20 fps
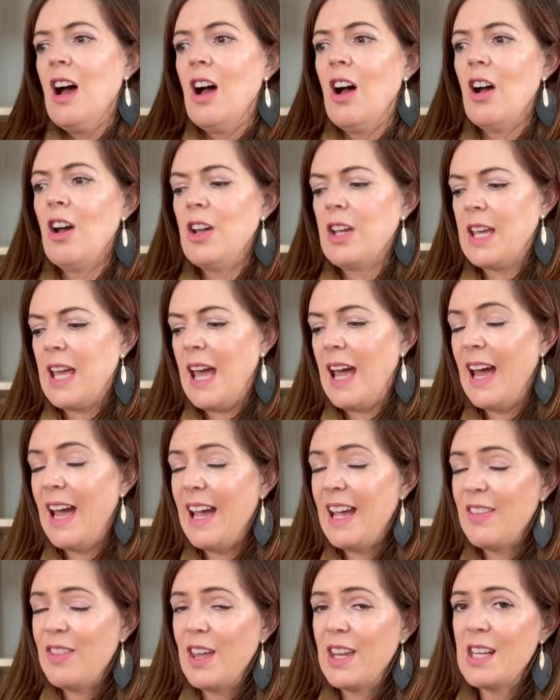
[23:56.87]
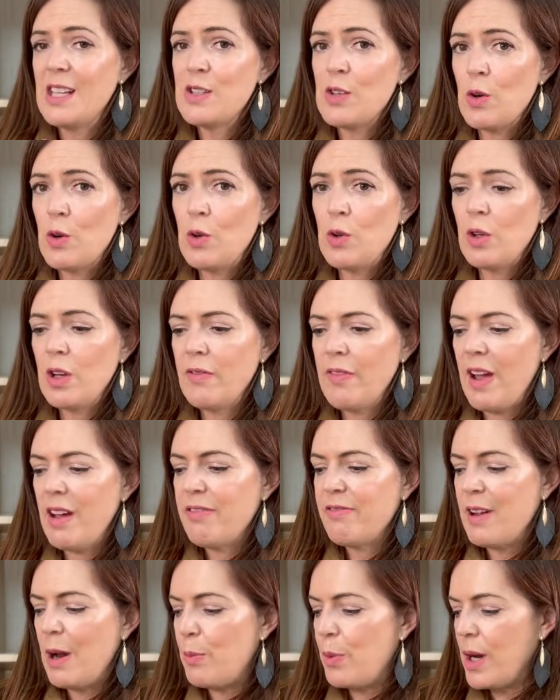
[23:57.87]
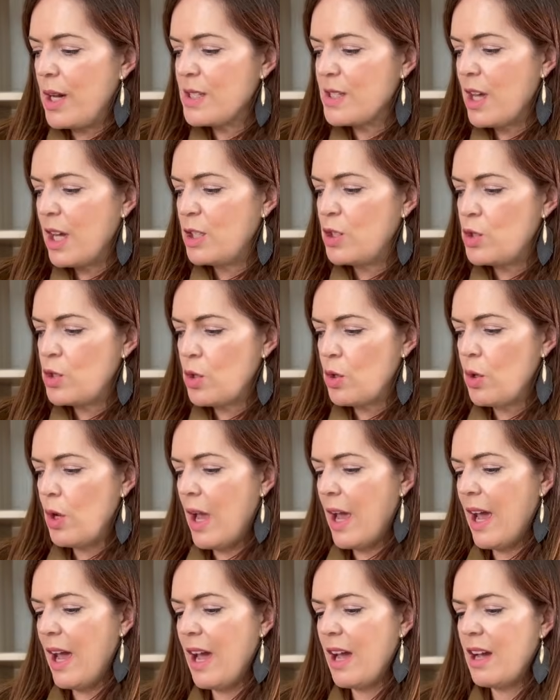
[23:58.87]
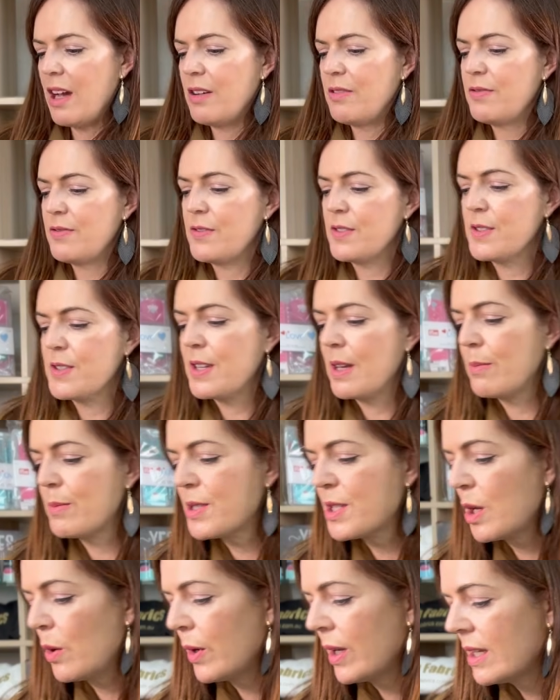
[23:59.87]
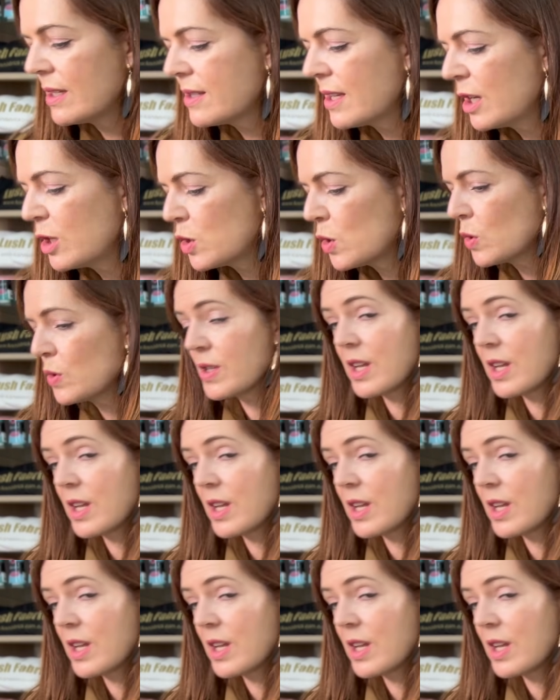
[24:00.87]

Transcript: Okay, that is all of our fabrics. I do have some sewing essentials